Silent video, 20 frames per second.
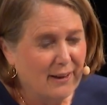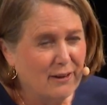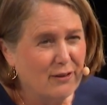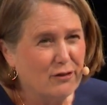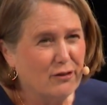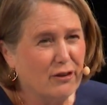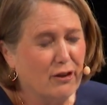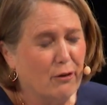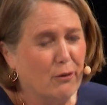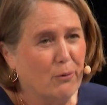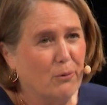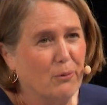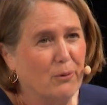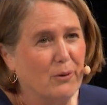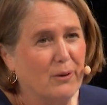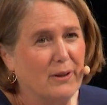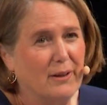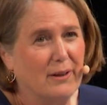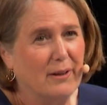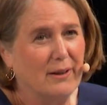
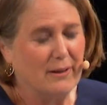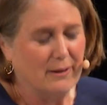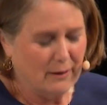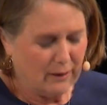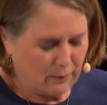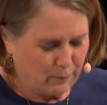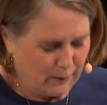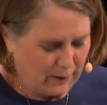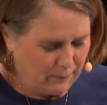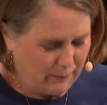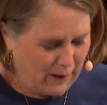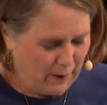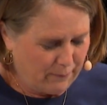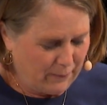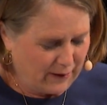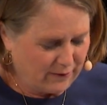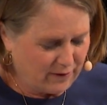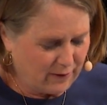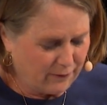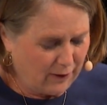So, a little bit about
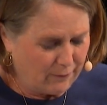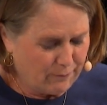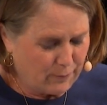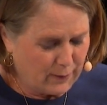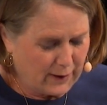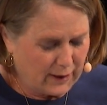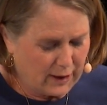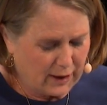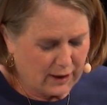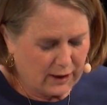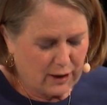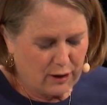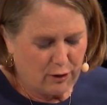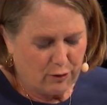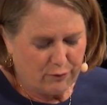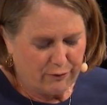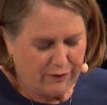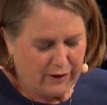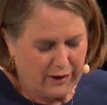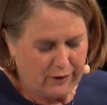myself. I've been a
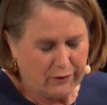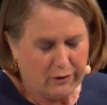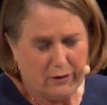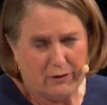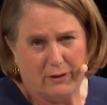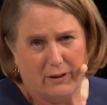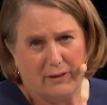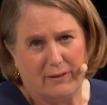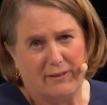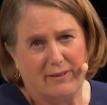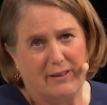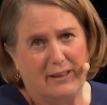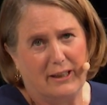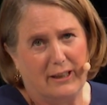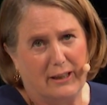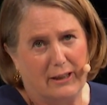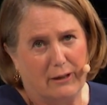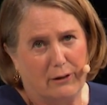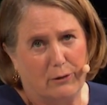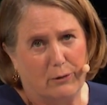co-founder and
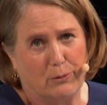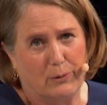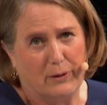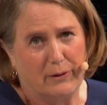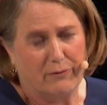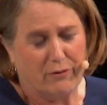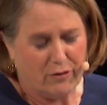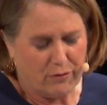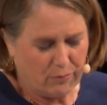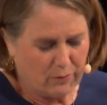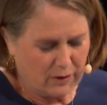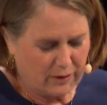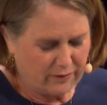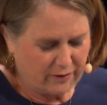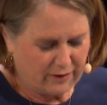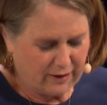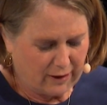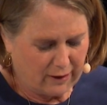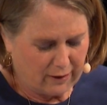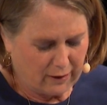CEO of 3
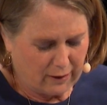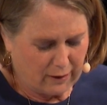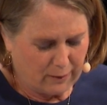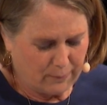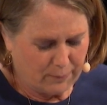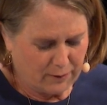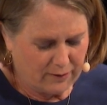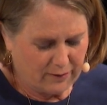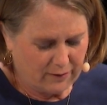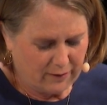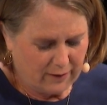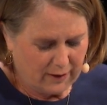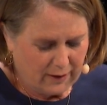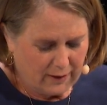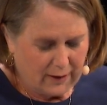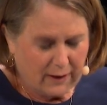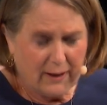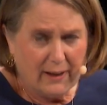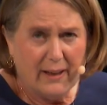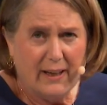startups,
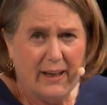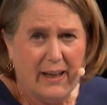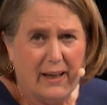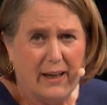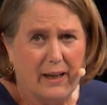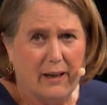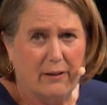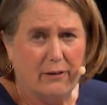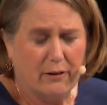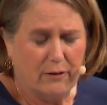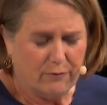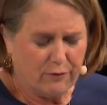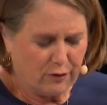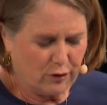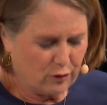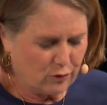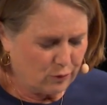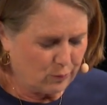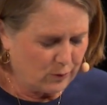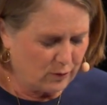and the
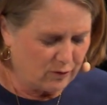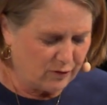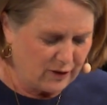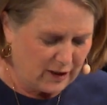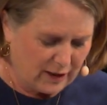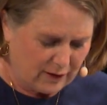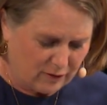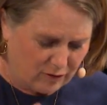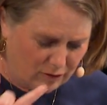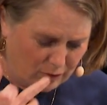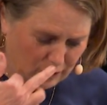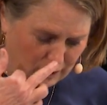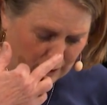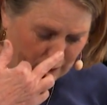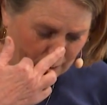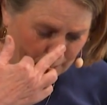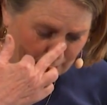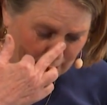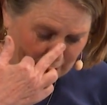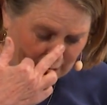first was
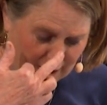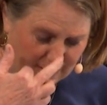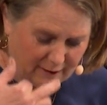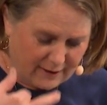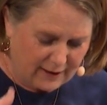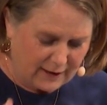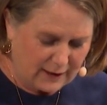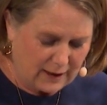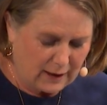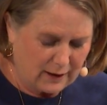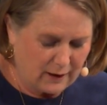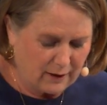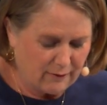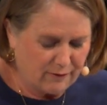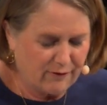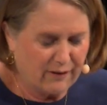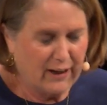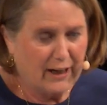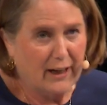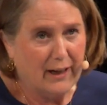VXtreme in
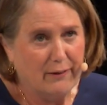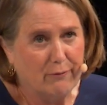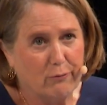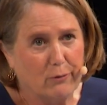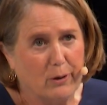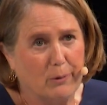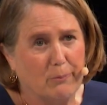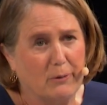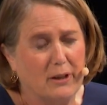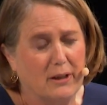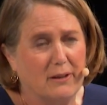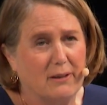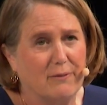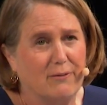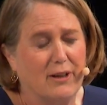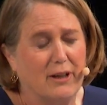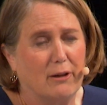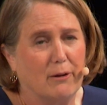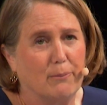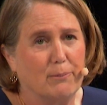1995, where we
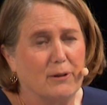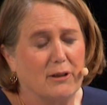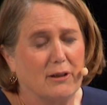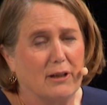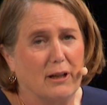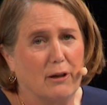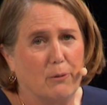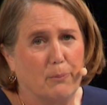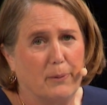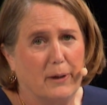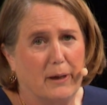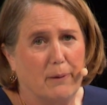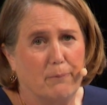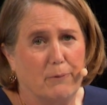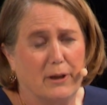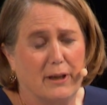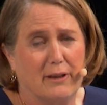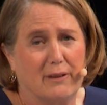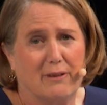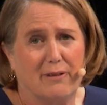developed a
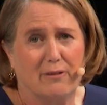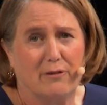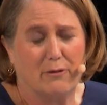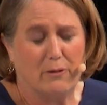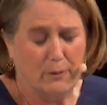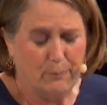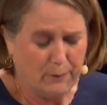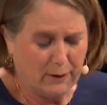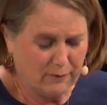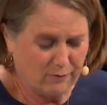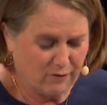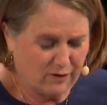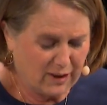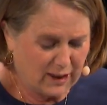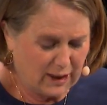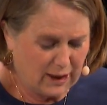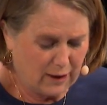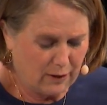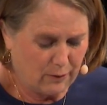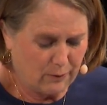low-bandwidth streaming
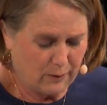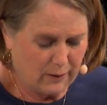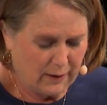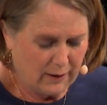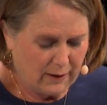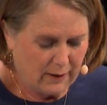video